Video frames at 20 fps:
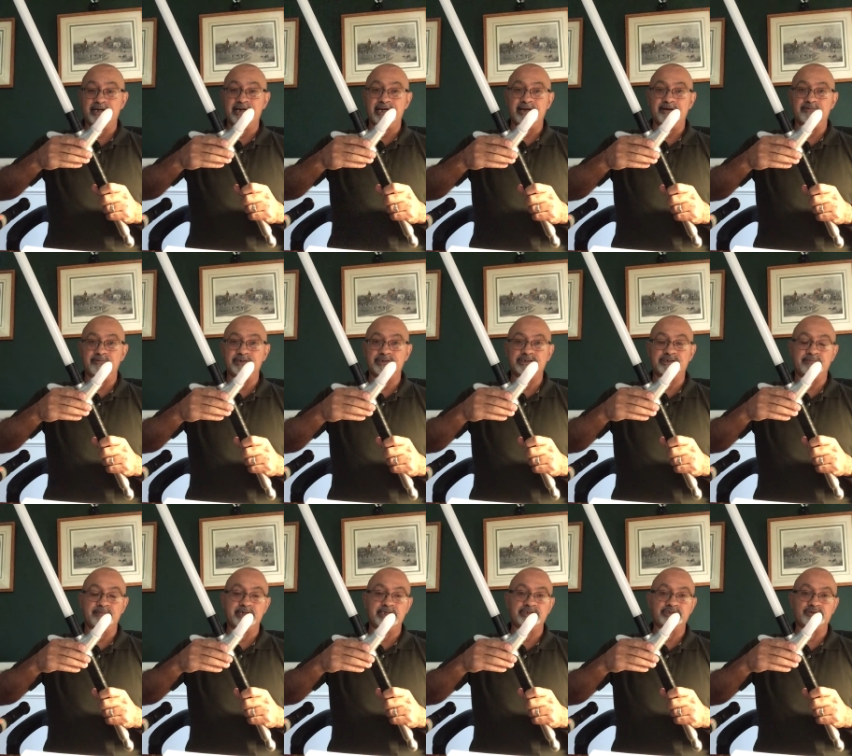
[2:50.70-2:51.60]
and which to
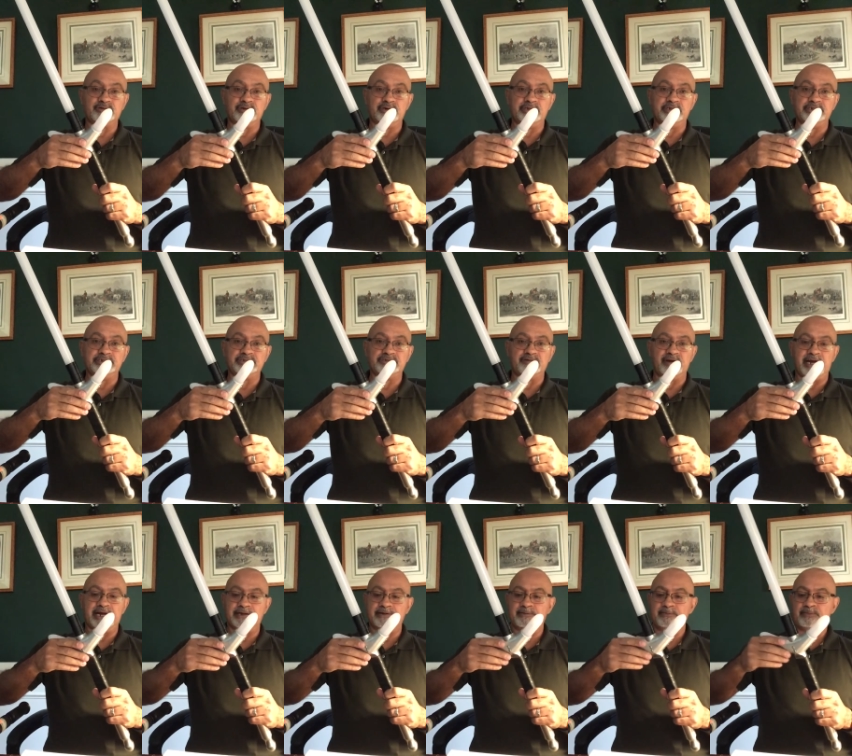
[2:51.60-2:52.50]
me sort of
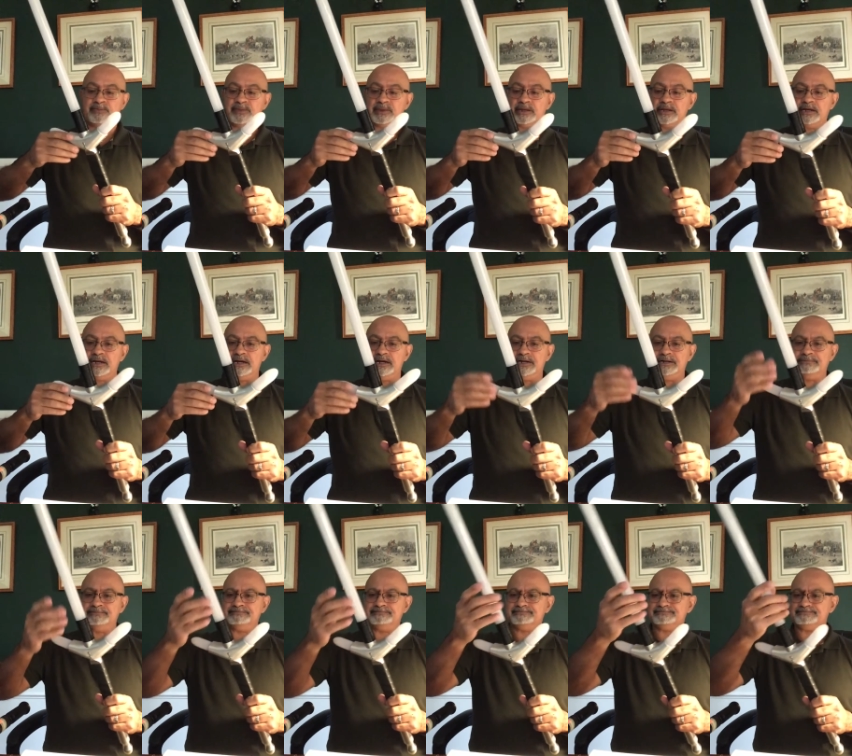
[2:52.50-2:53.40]
distract. Um,